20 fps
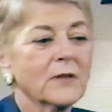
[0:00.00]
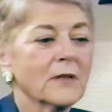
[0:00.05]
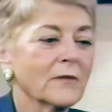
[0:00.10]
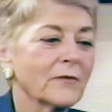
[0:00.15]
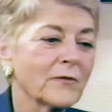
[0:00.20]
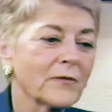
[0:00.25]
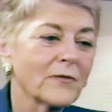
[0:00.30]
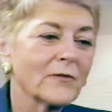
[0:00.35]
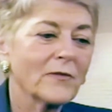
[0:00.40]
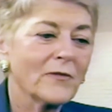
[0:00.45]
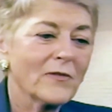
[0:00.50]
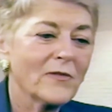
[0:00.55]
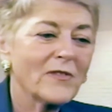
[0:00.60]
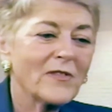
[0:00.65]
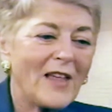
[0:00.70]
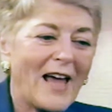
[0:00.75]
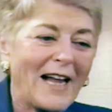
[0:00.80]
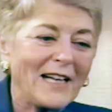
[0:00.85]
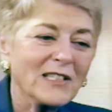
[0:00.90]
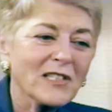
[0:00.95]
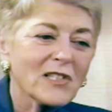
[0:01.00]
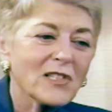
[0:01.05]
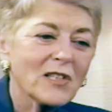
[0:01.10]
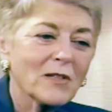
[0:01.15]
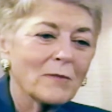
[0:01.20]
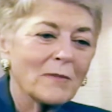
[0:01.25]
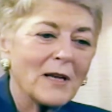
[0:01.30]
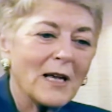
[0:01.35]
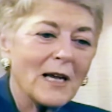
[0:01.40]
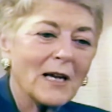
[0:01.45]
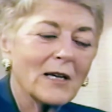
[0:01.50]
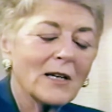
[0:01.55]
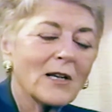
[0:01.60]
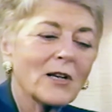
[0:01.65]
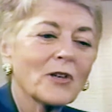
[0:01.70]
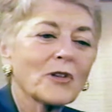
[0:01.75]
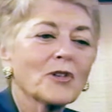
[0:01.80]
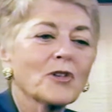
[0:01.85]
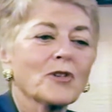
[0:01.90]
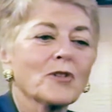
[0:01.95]
if that's the main
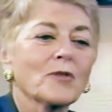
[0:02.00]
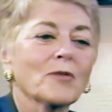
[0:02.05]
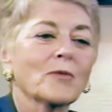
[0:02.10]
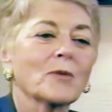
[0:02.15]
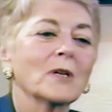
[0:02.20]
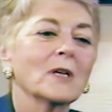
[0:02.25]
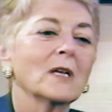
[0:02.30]
issue.